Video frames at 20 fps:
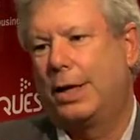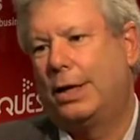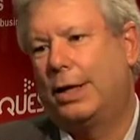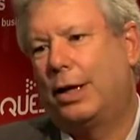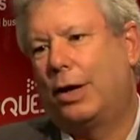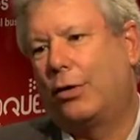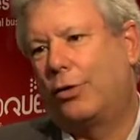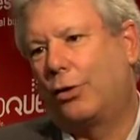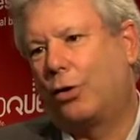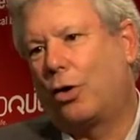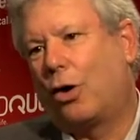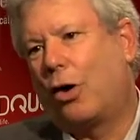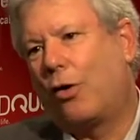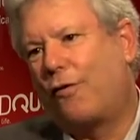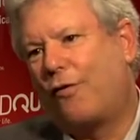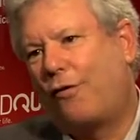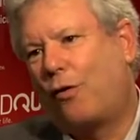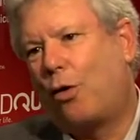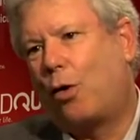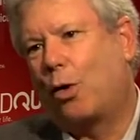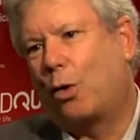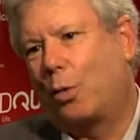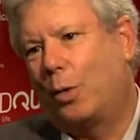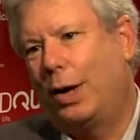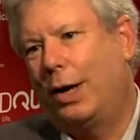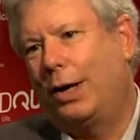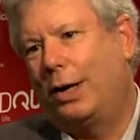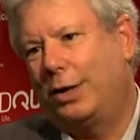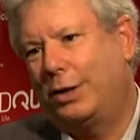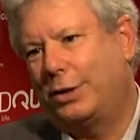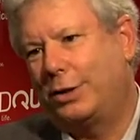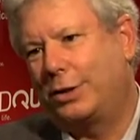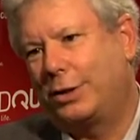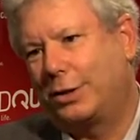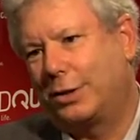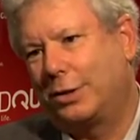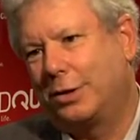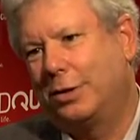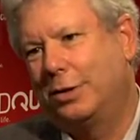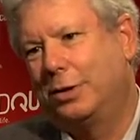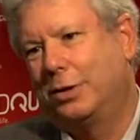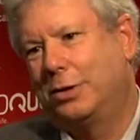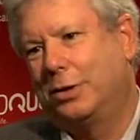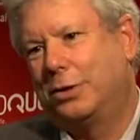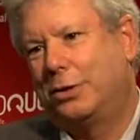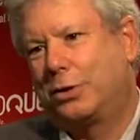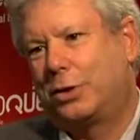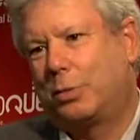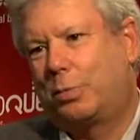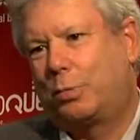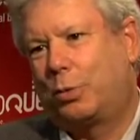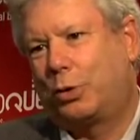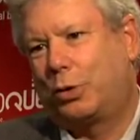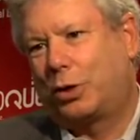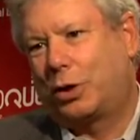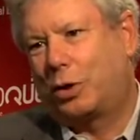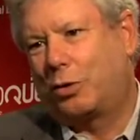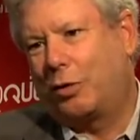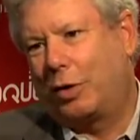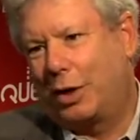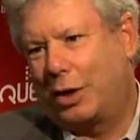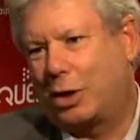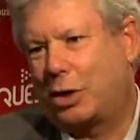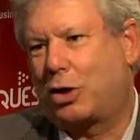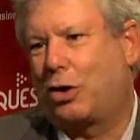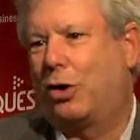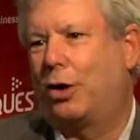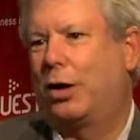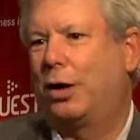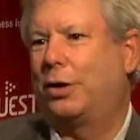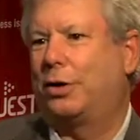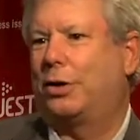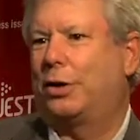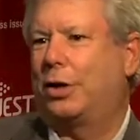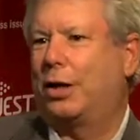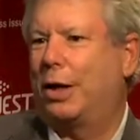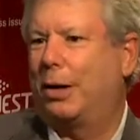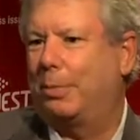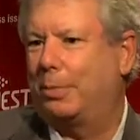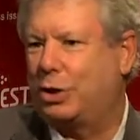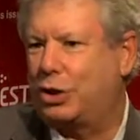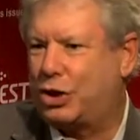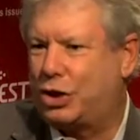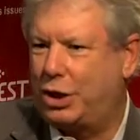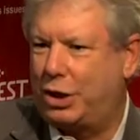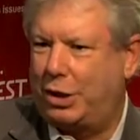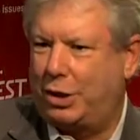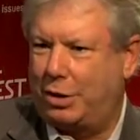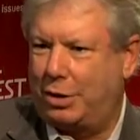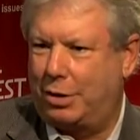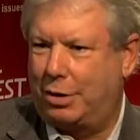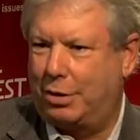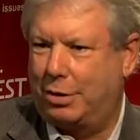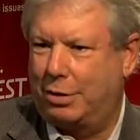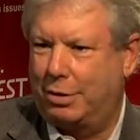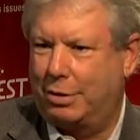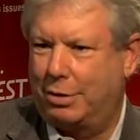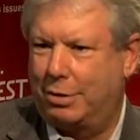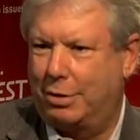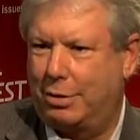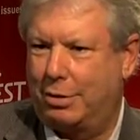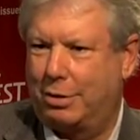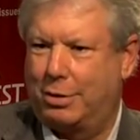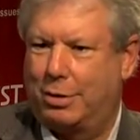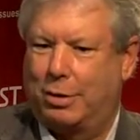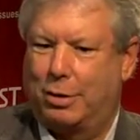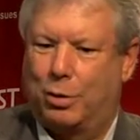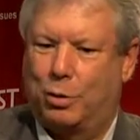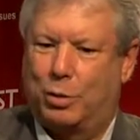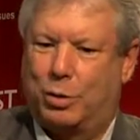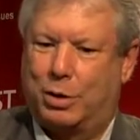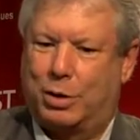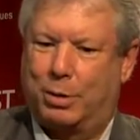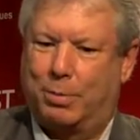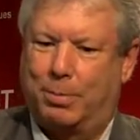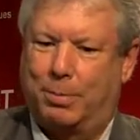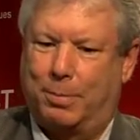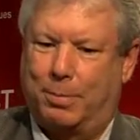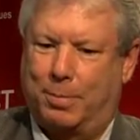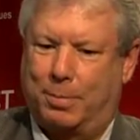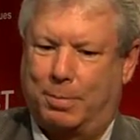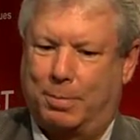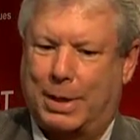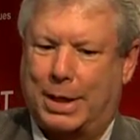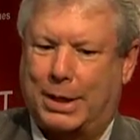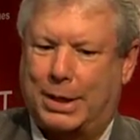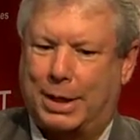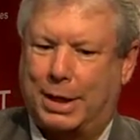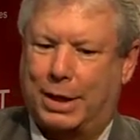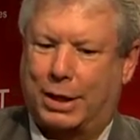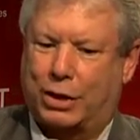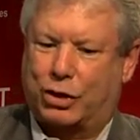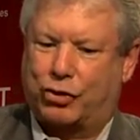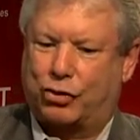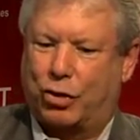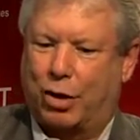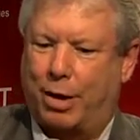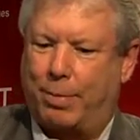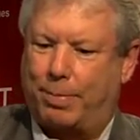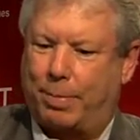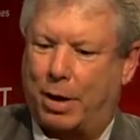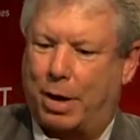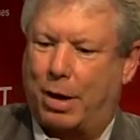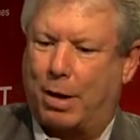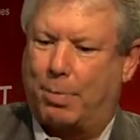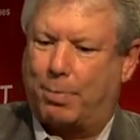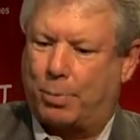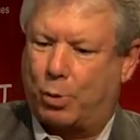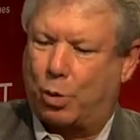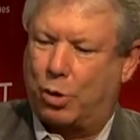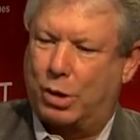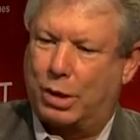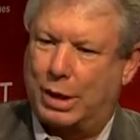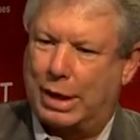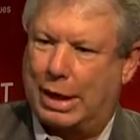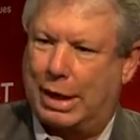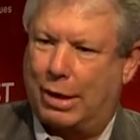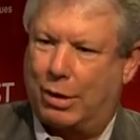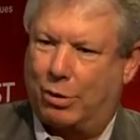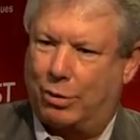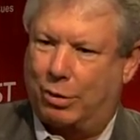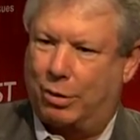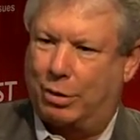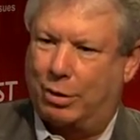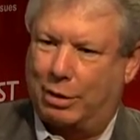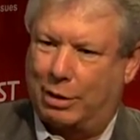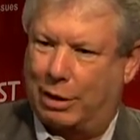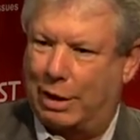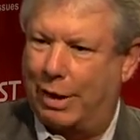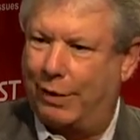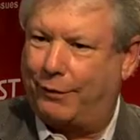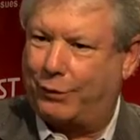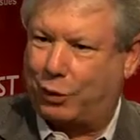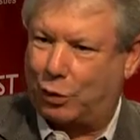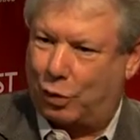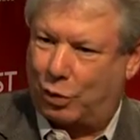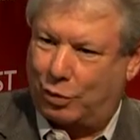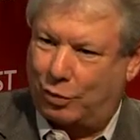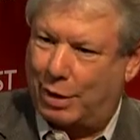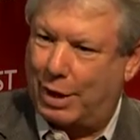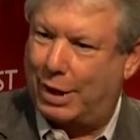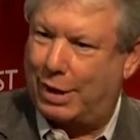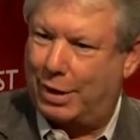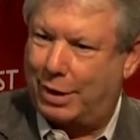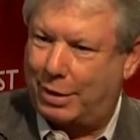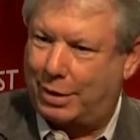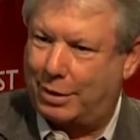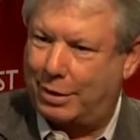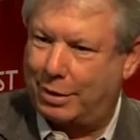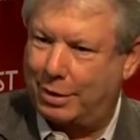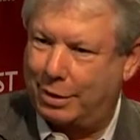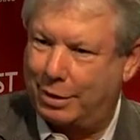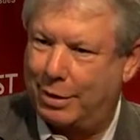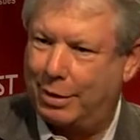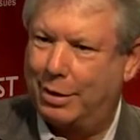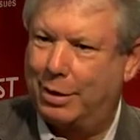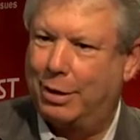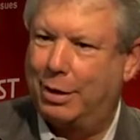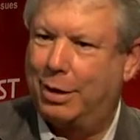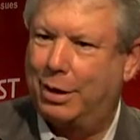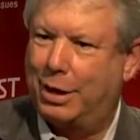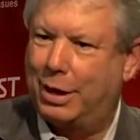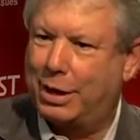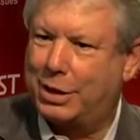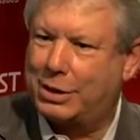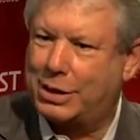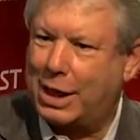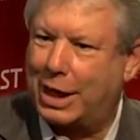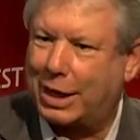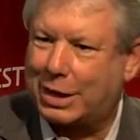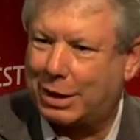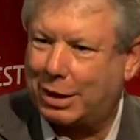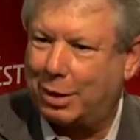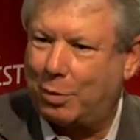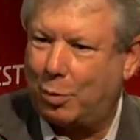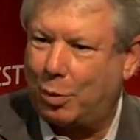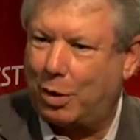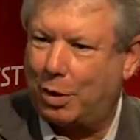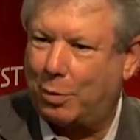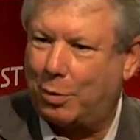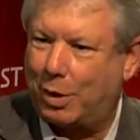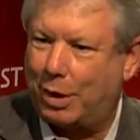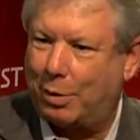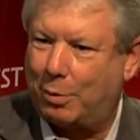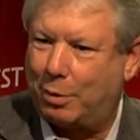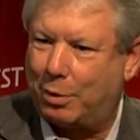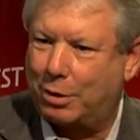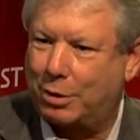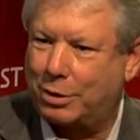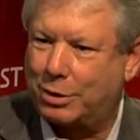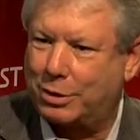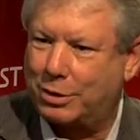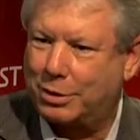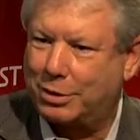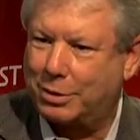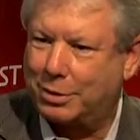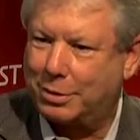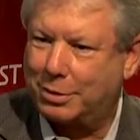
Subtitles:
Now, there are 4 ways to put the credit card into that machine with the magnetic stripe up or down, left or right. Exactly one way works.